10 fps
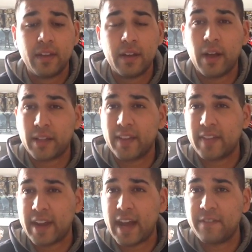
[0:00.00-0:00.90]
I'll get
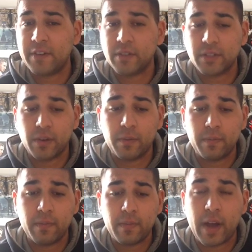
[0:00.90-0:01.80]
that after. So
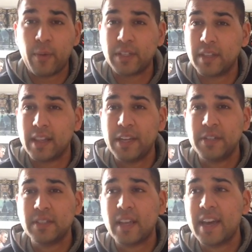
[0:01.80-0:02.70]
I went to the
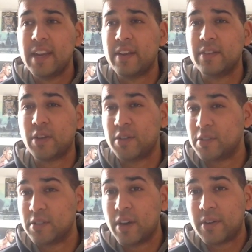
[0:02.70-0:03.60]
Legends line and
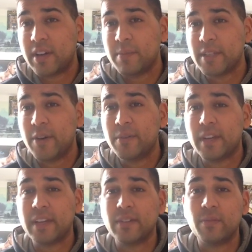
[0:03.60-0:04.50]
Sergeant Slaughter comes out,
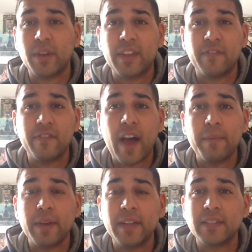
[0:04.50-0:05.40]
and within
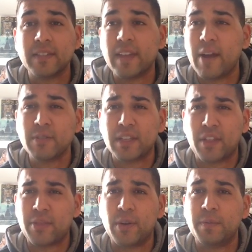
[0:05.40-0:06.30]
5 minutes, I was like the
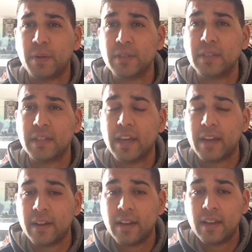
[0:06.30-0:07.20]
third person in
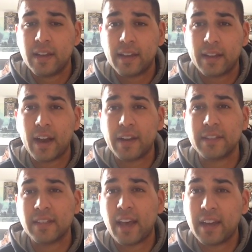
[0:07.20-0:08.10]
line. Got it
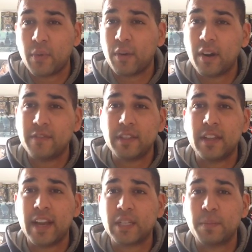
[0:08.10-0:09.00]
signed and went off to
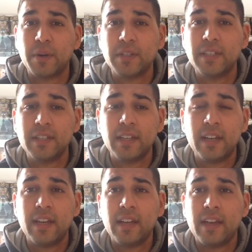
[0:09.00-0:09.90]
the next person.
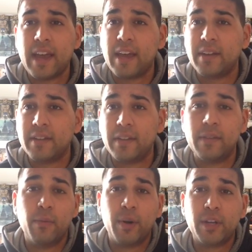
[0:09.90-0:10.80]
And
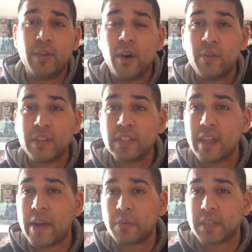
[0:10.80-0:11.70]
what do you know? This
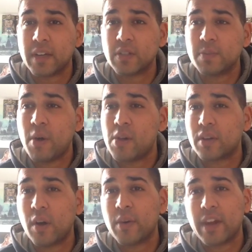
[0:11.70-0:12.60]
line was kind of small.
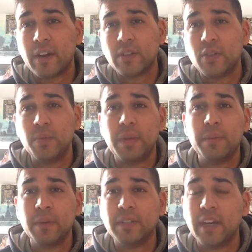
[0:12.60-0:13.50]
Go there, 2
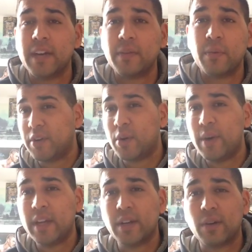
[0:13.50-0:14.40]
people, done. If you're
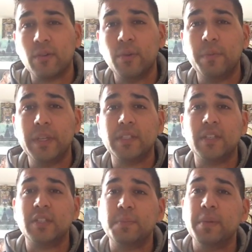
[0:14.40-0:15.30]
going in a group is
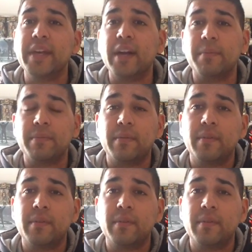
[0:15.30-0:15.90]
to split up.